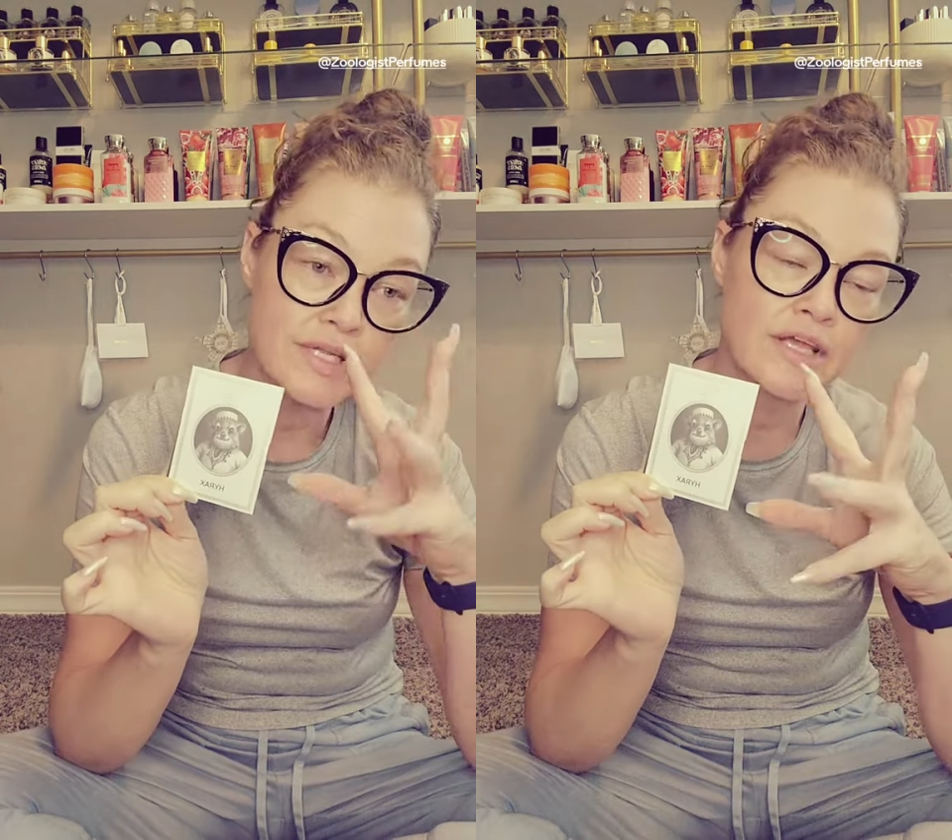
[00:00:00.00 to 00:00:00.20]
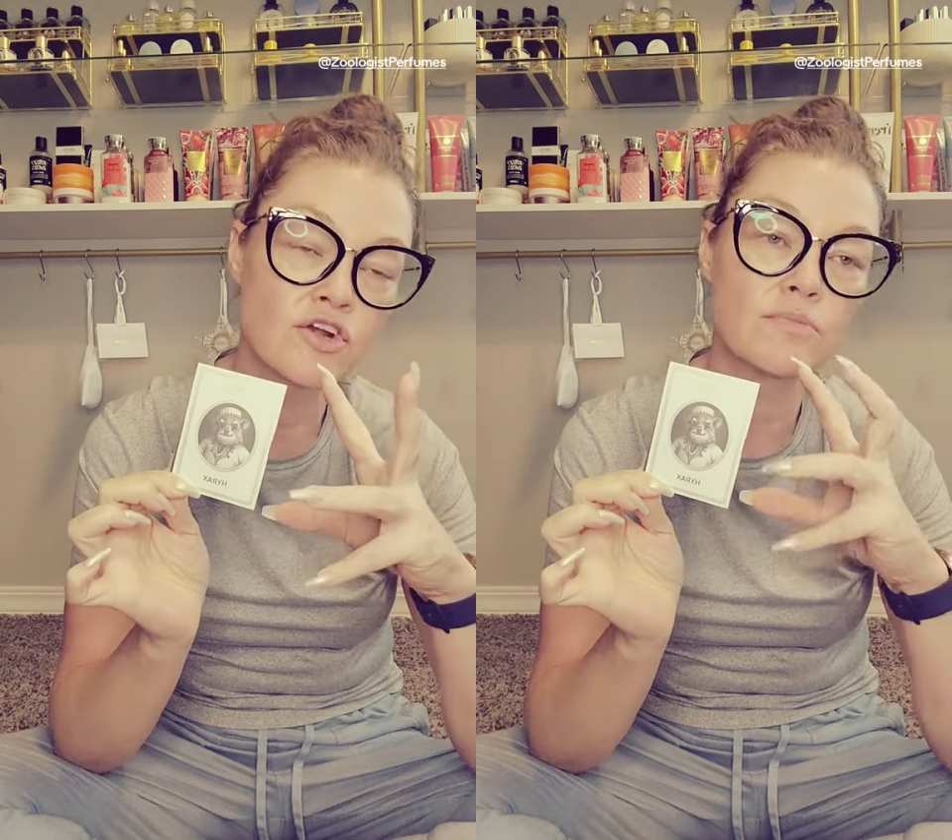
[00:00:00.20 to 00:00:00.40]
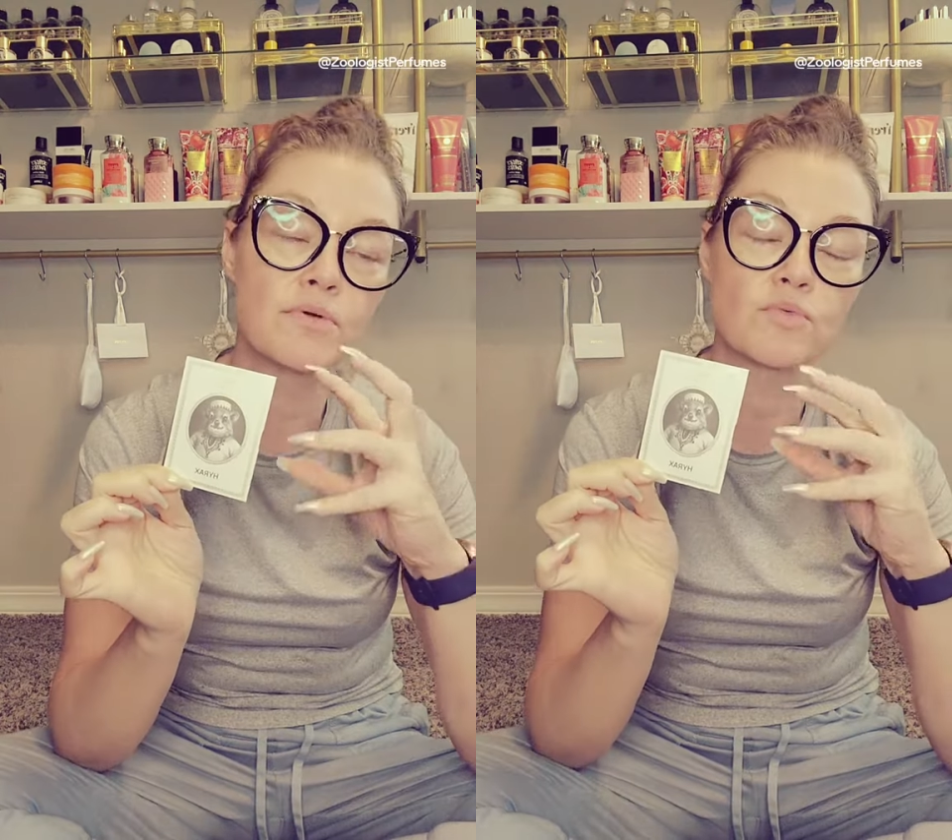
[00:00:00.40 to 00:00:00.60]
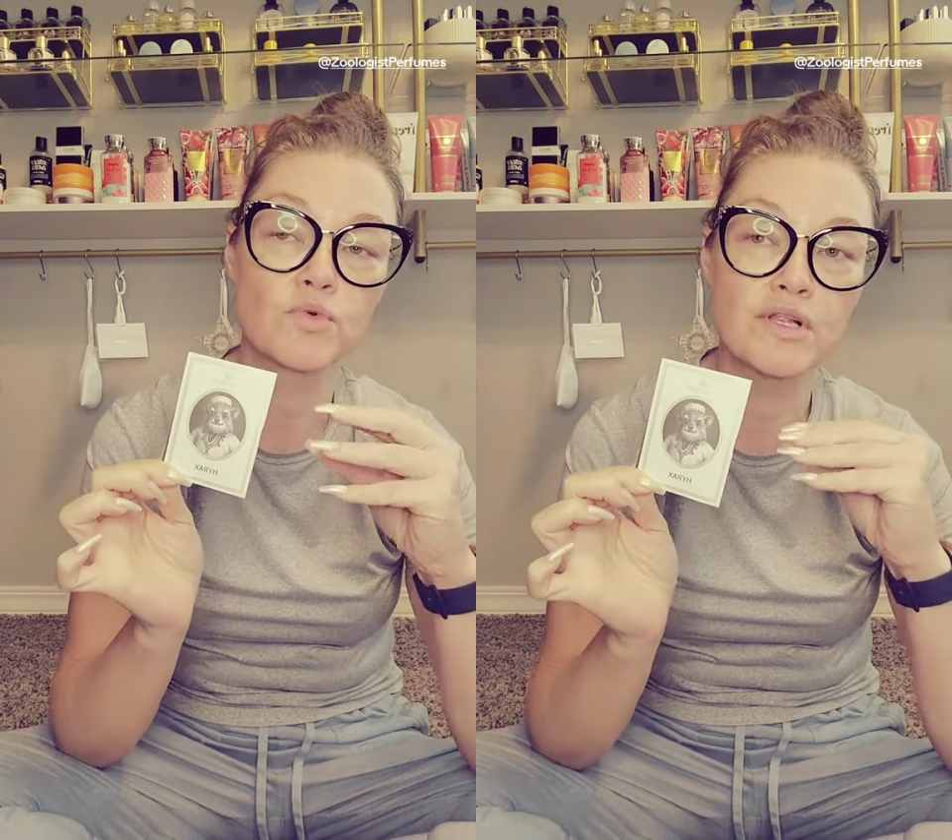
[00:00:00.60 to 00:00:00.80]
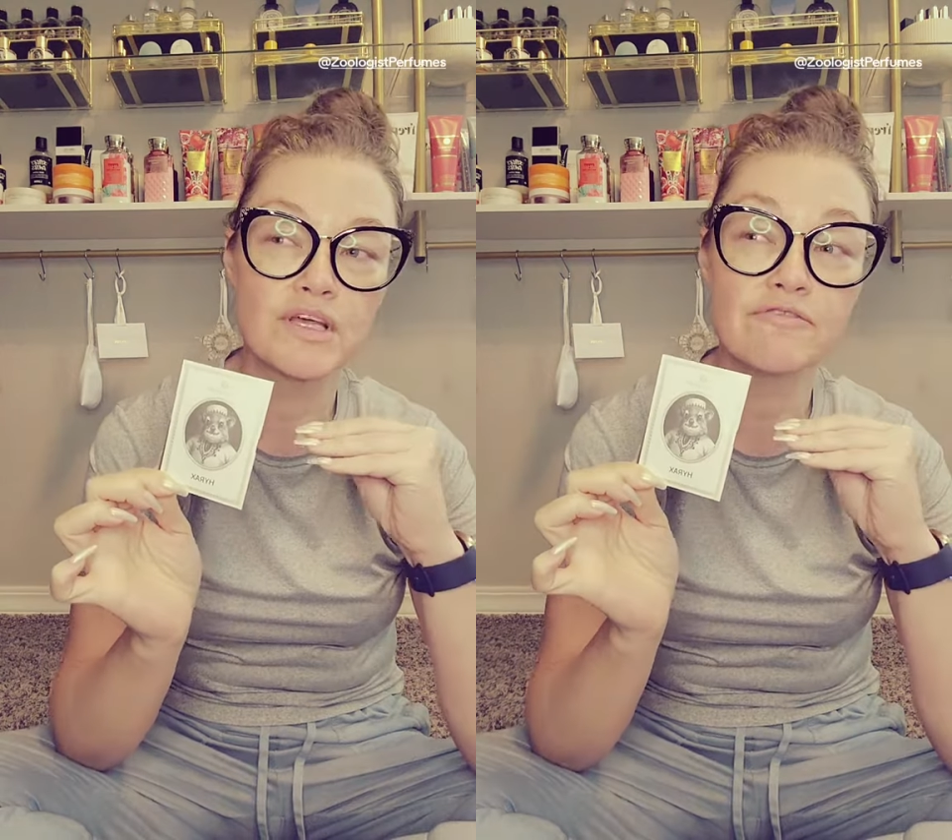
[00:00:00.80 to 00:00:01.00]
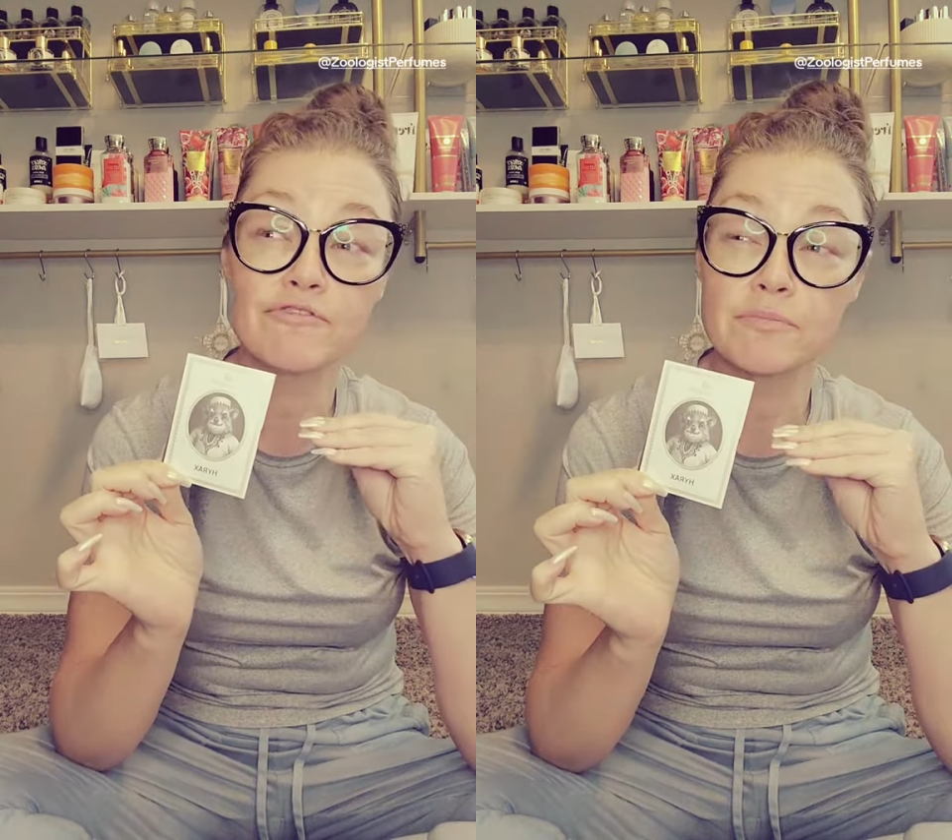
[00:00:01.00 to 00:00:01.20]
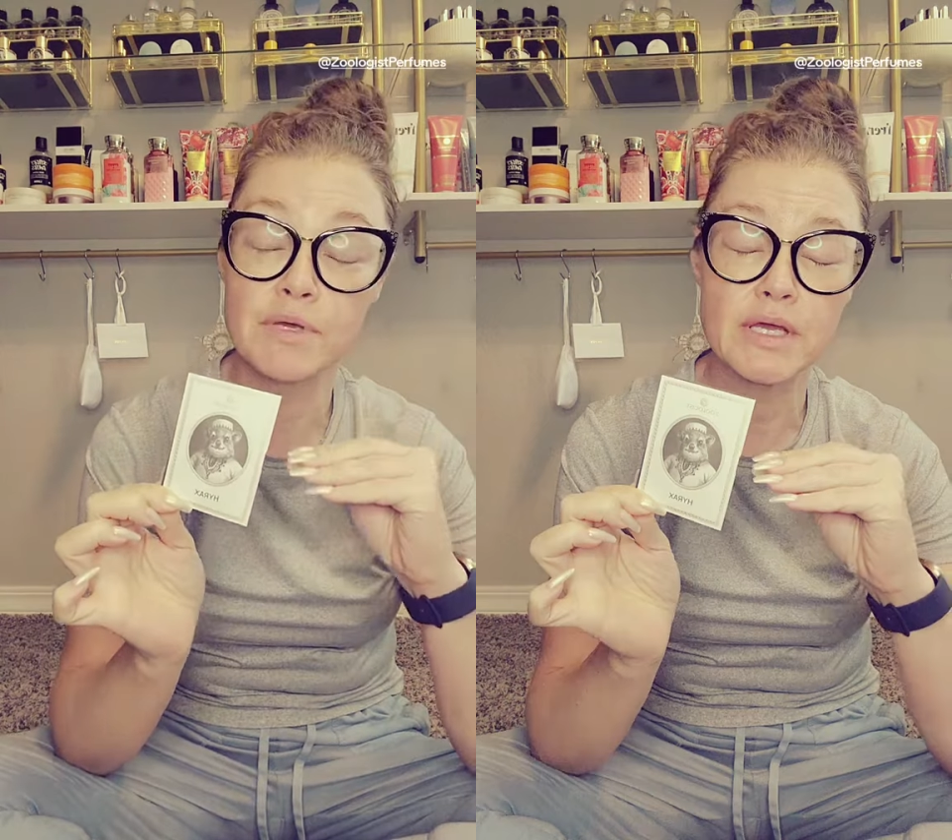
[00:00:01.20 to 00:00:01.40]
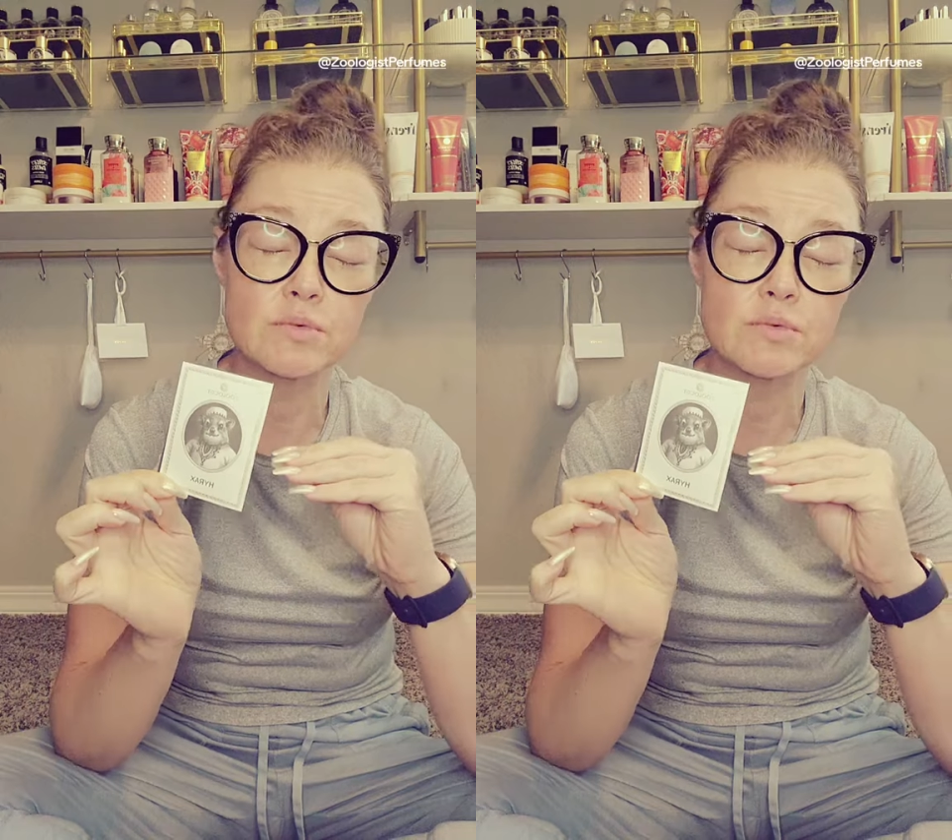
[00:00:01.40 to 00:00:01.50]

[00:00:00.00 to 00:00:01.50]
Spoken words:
in here, but really for me,